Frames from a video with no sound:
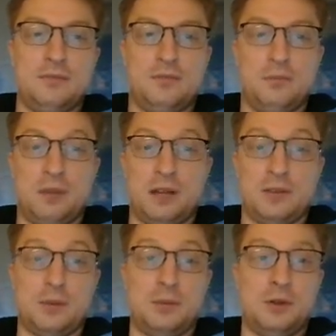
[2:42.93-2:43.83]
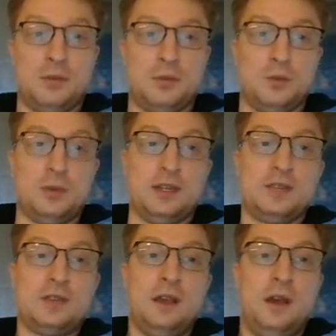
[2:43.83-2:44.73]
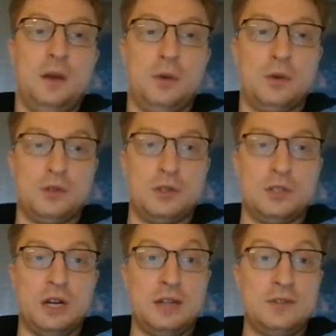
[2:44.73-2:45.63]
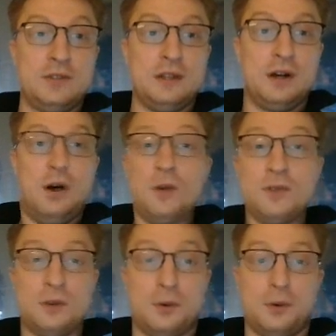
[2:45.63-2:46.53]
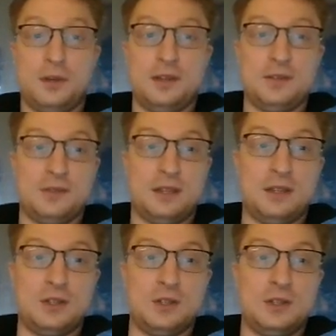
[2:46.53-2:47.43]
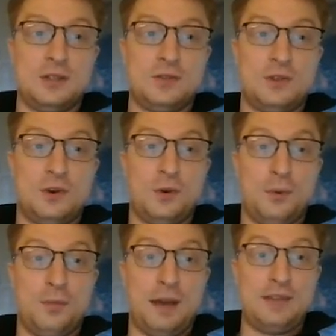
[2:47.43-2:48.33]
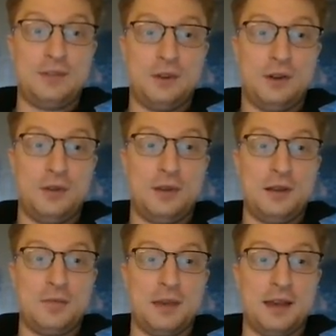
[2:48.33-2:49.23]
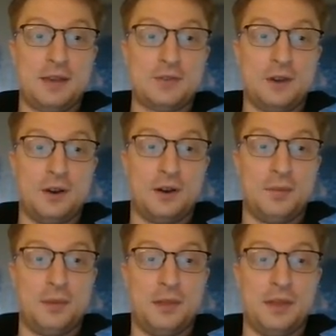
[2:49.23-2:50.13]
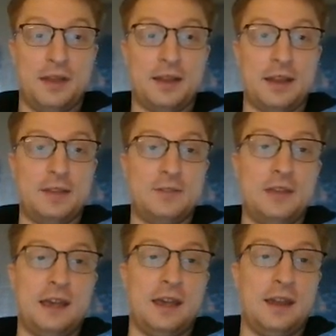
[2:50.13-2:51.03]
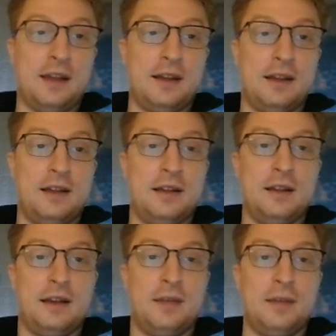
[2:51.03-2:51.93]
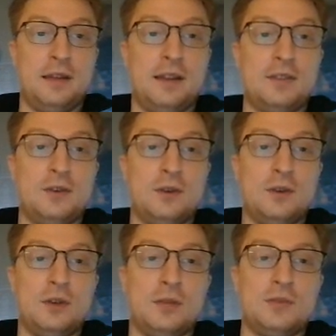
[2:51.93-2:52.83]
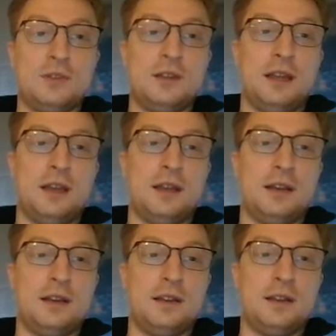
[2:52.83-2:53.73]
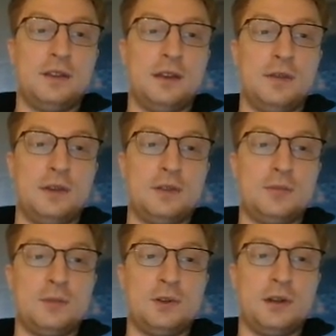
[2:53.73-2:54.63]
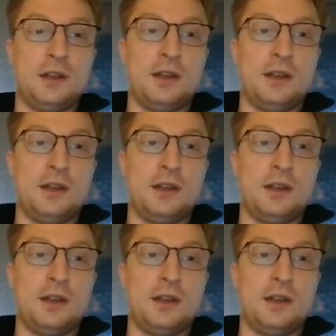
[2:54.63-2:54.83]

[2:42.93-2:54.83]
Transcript: possibly multiple weeks. Roshan Johnson also is injured, so my starting running backs are pathetic and sad. I mean, Antonio Gibson and Latavius Murray.